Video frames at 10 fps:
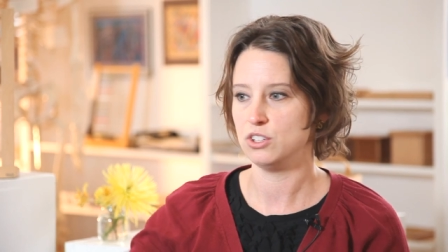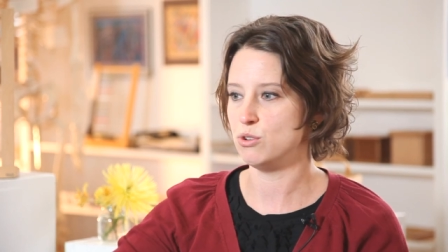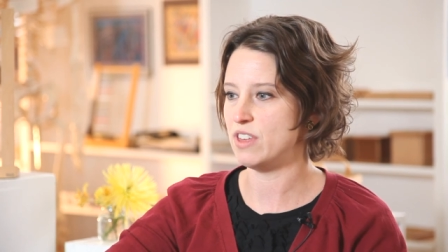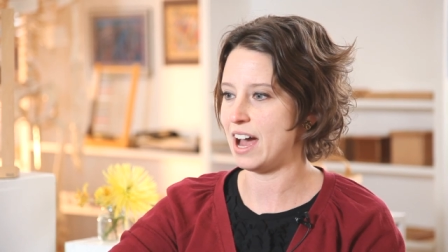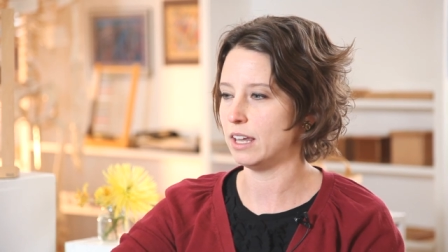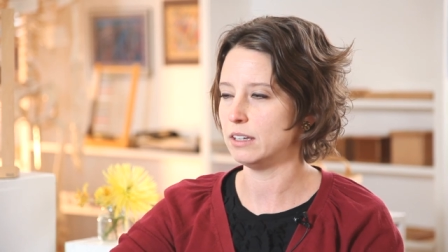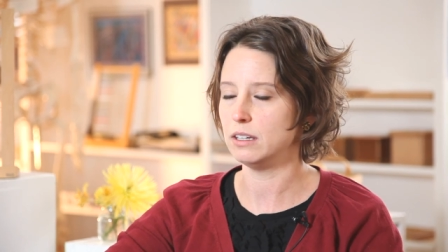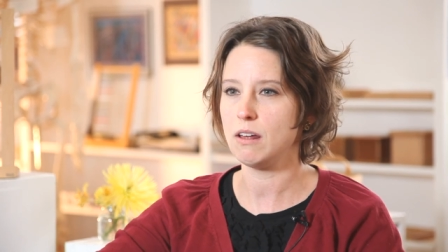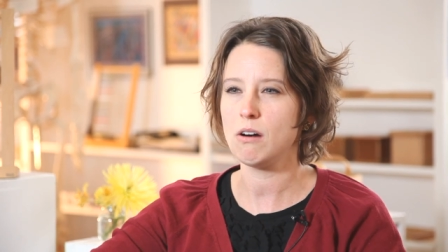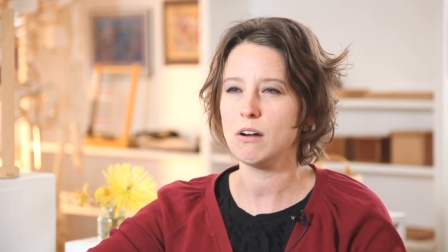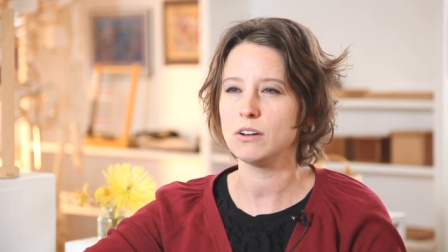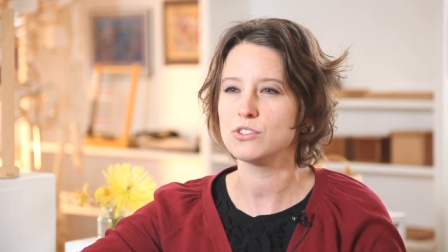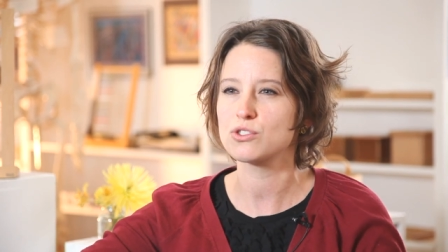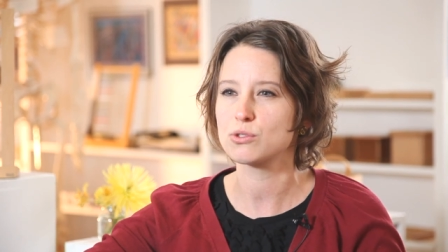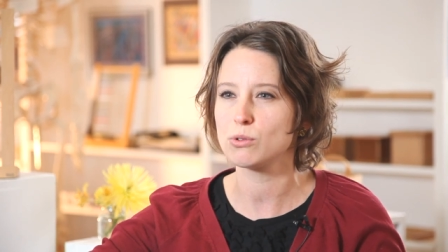to that long
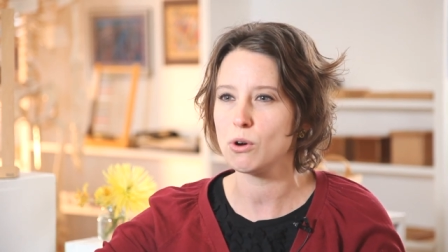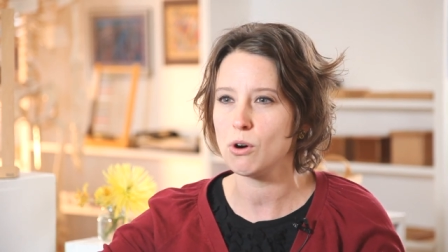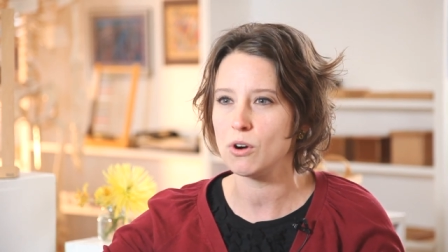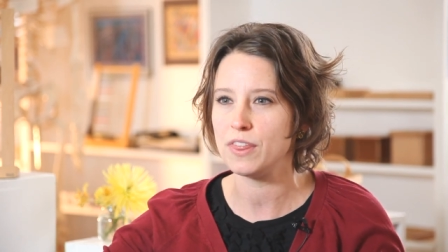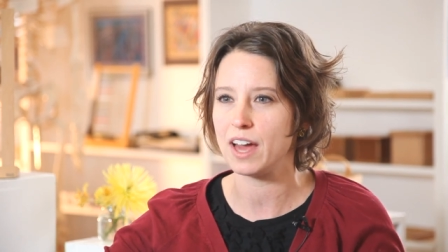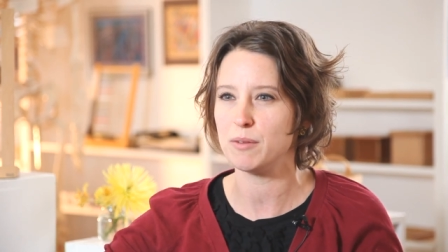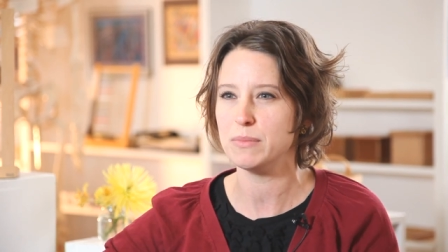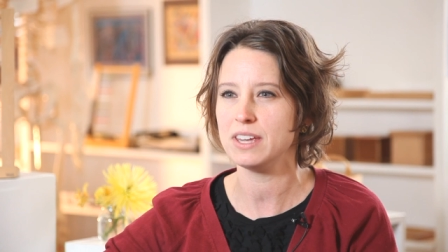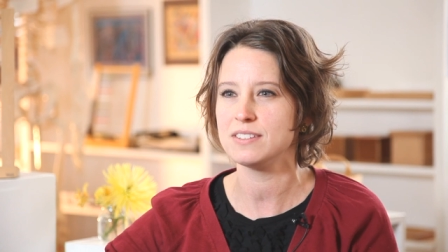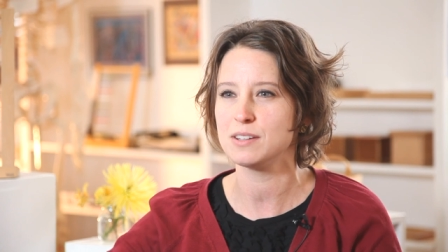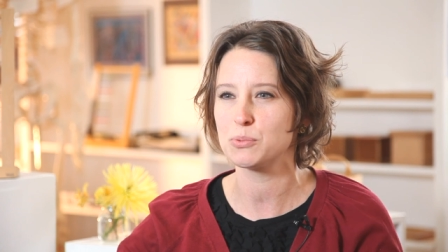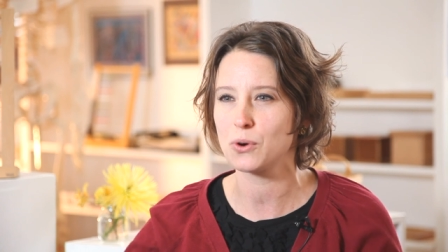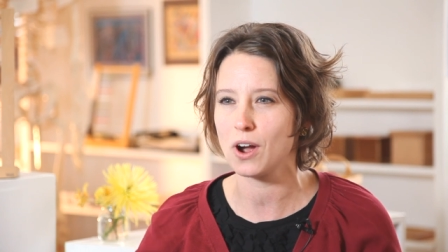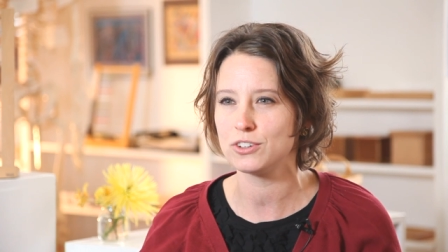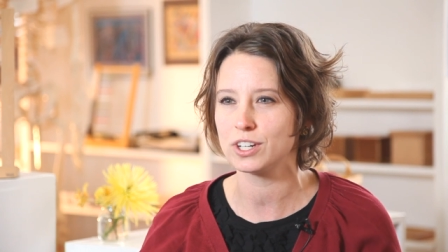scroll and that amazing
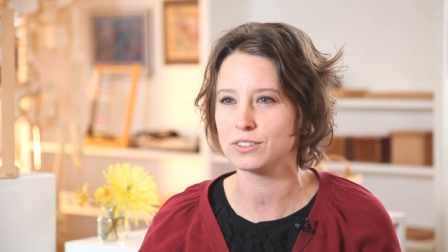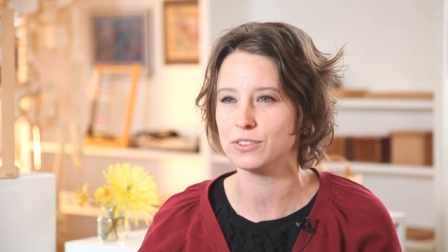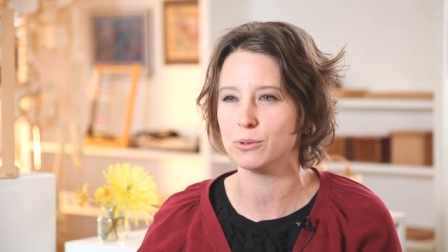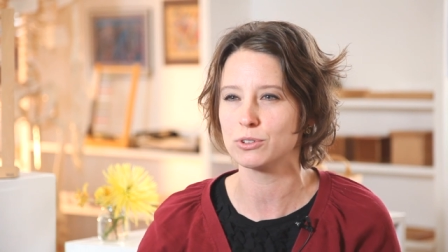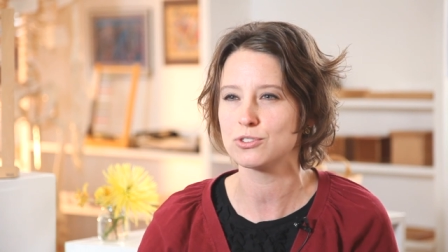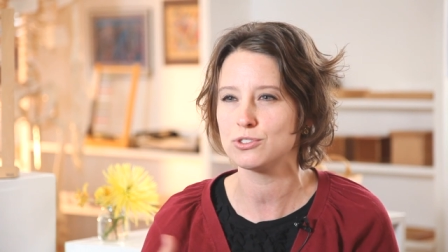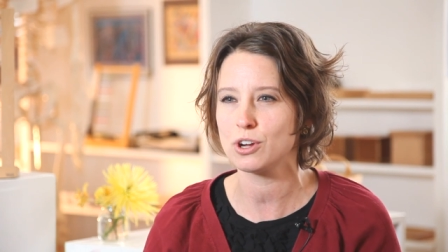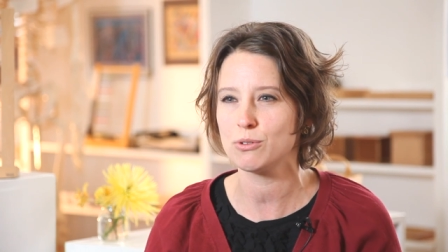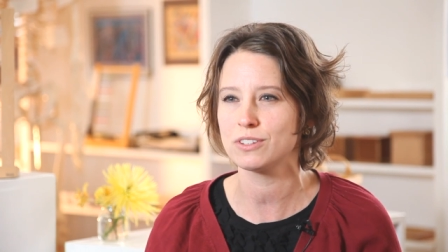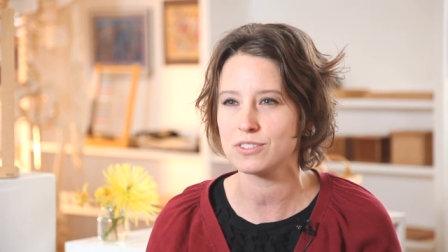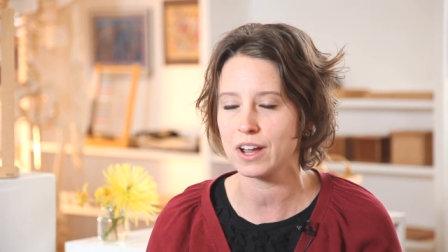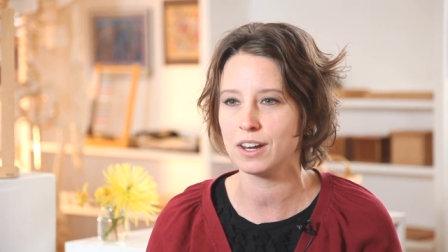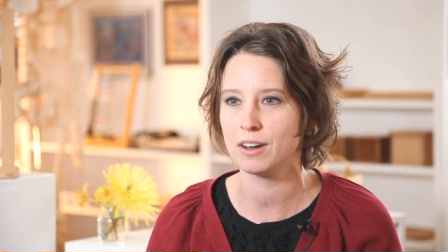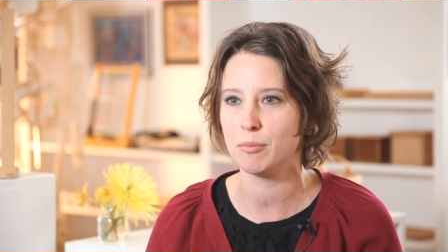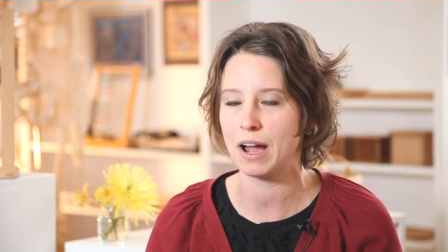project that they were so
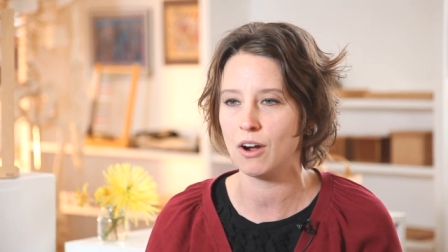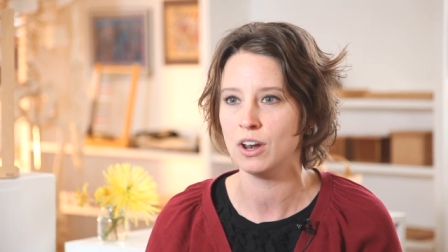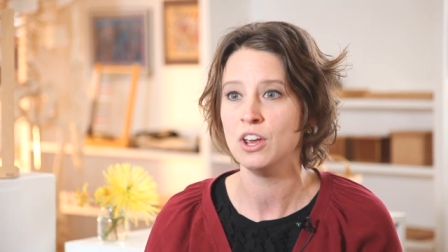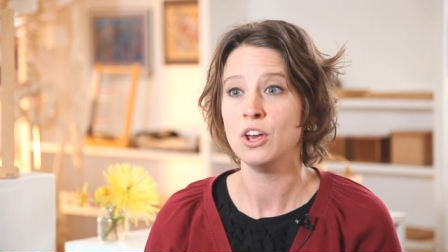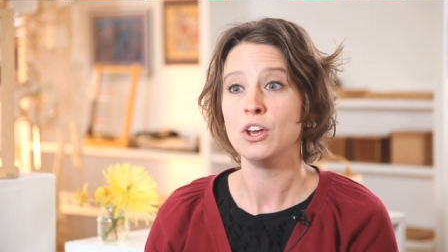excited about